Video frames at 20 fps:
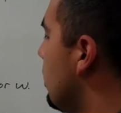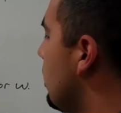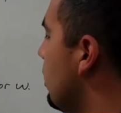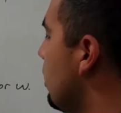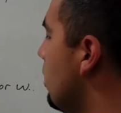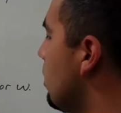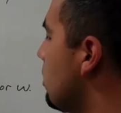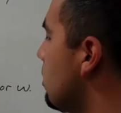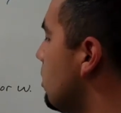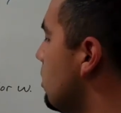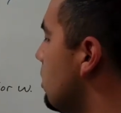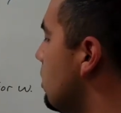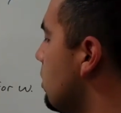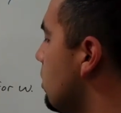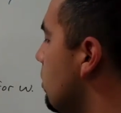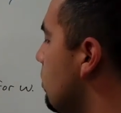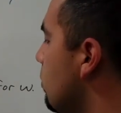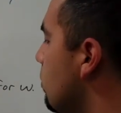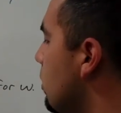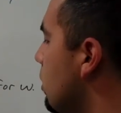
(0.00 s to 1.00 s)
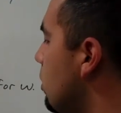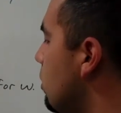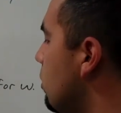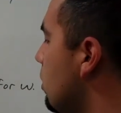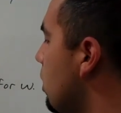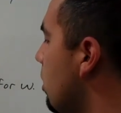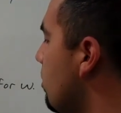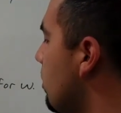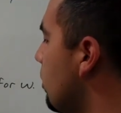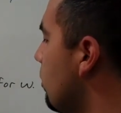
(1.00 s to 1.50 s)
because when you
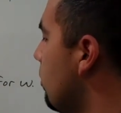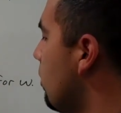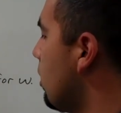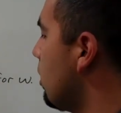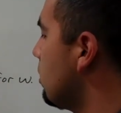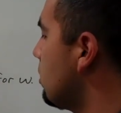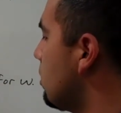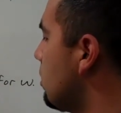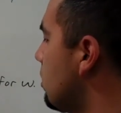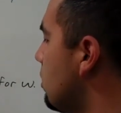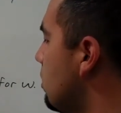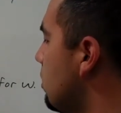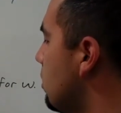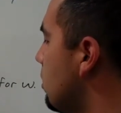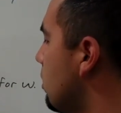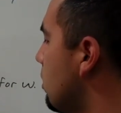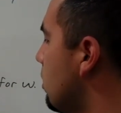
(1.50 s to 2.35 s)
come across